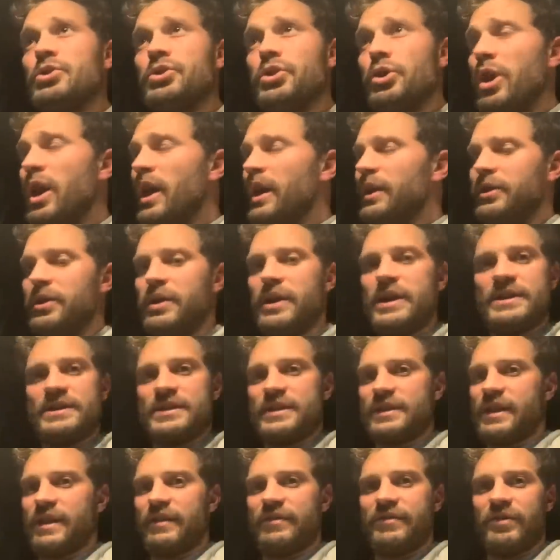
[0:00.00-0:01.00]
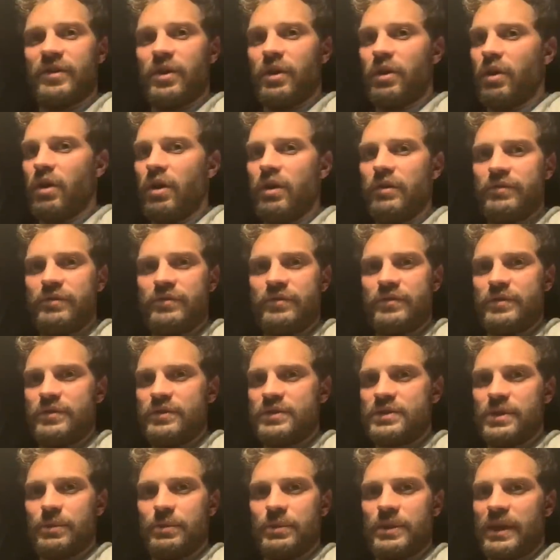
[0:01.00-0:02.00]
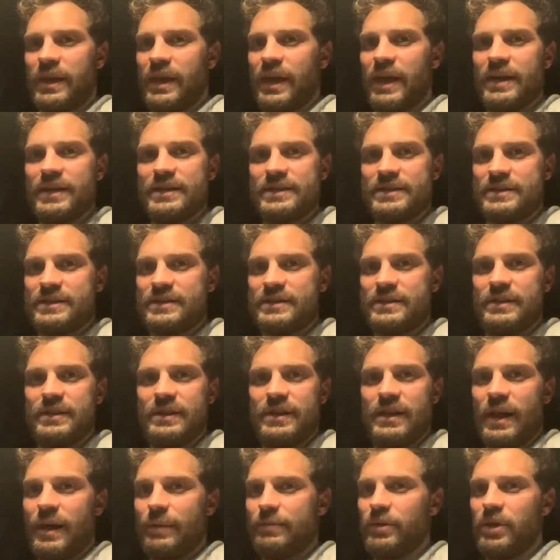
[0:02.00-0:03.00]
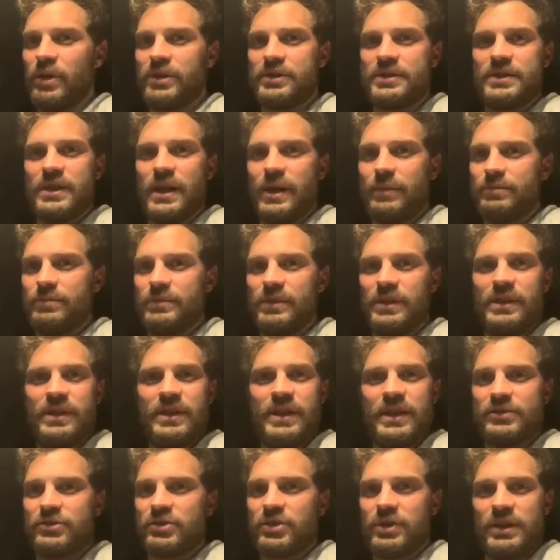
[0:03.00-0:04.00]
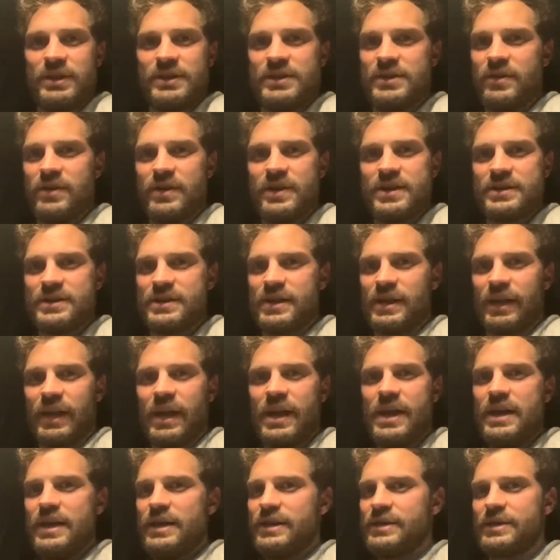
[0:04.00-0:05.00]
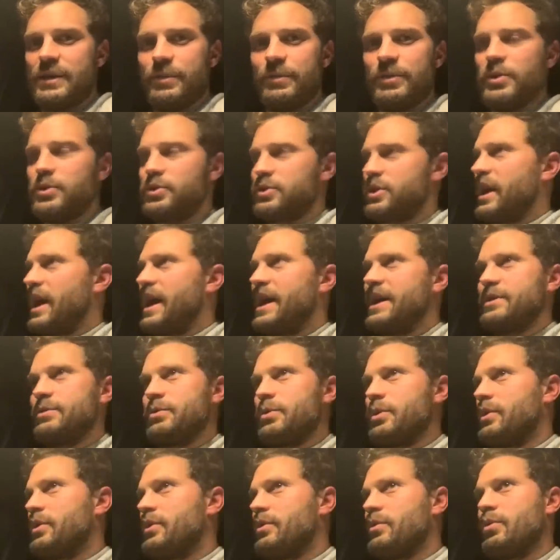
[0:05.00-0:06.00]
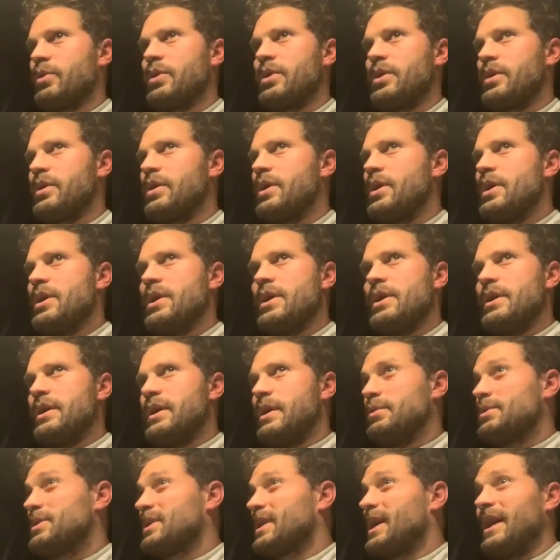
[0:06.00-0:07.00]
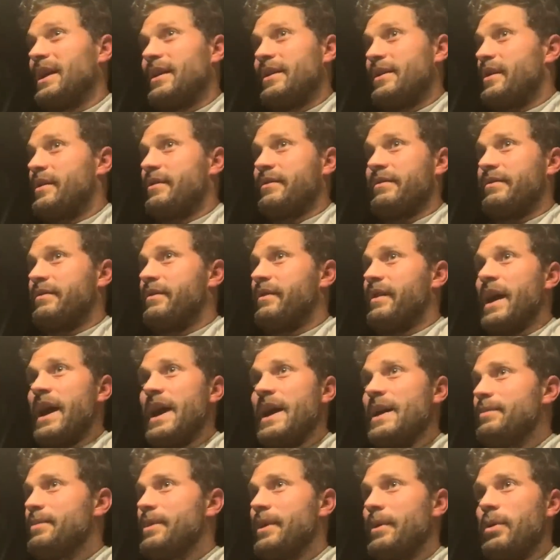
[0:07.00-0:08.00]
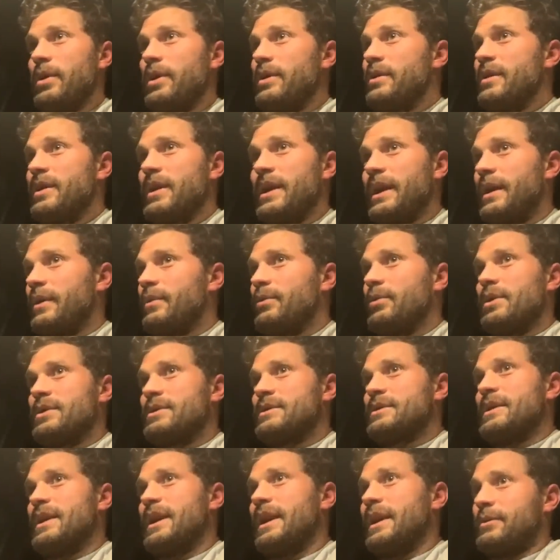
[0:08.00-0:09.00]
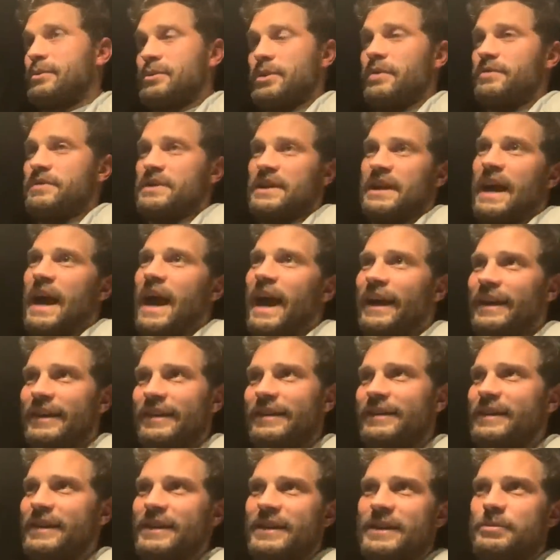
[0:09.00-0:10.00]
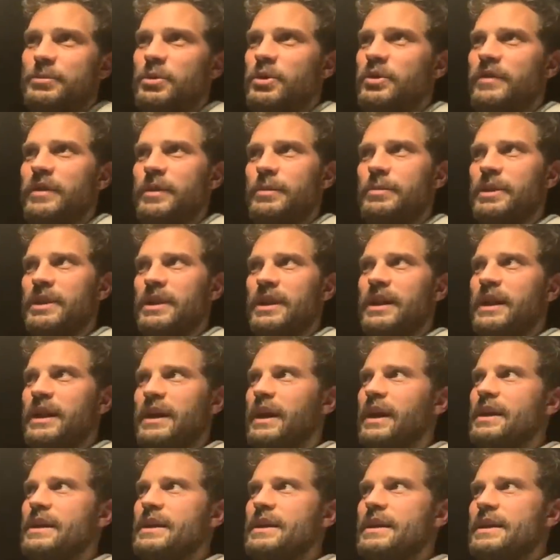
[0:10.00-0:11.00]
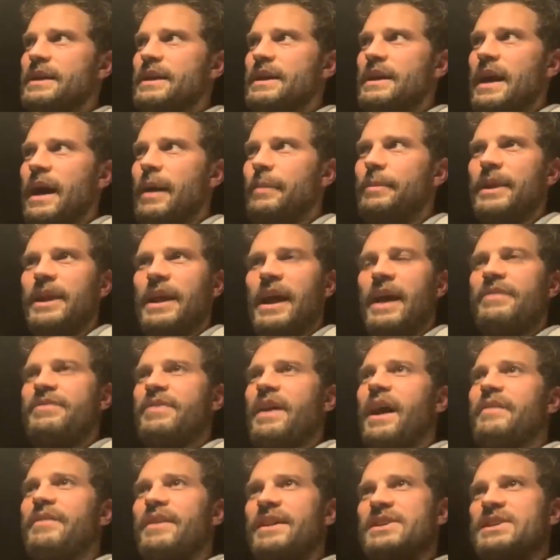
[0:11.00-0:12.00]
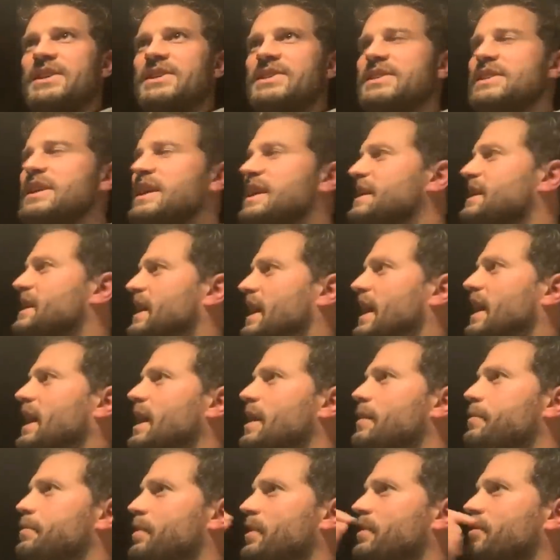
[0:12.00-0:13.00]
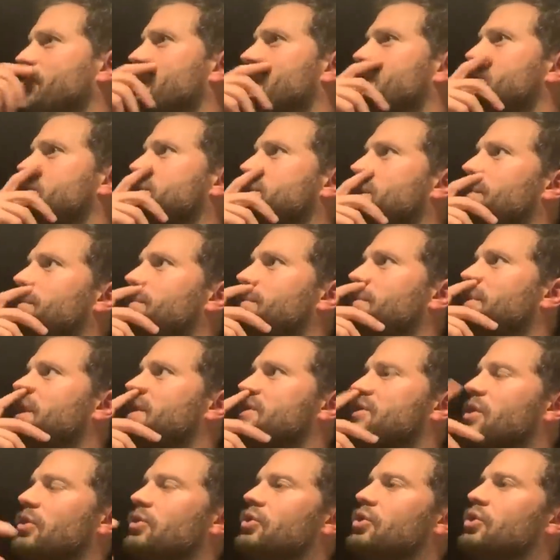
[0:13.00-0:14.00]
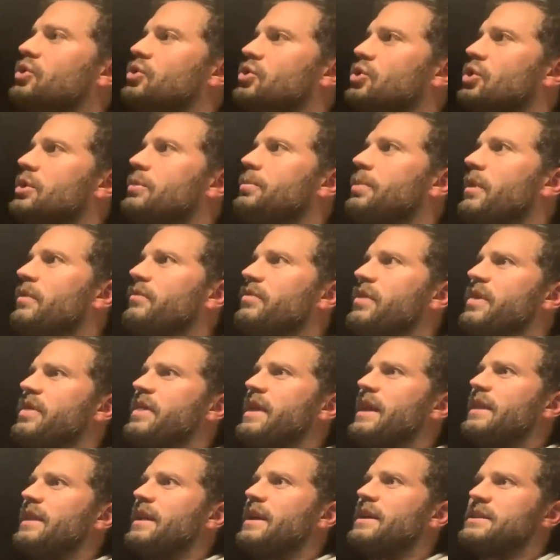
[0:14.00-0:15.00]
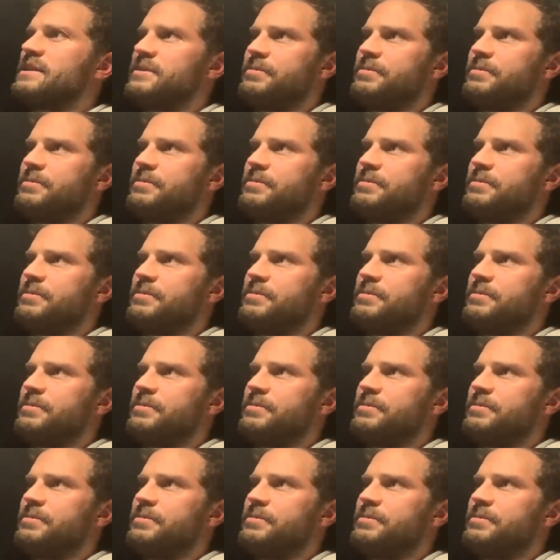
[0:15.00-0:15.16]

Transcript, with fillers: Zoolander isn't that far off. Some of the guys, I'm not, I'm literally serious. Like some of those guys were were that was kind of their vibe. They weren't like it wasn't like it was obviously heightened in the movie, but like. I mean, I've, I've actually seen the clip of there's some, it's on YouTube of the thing that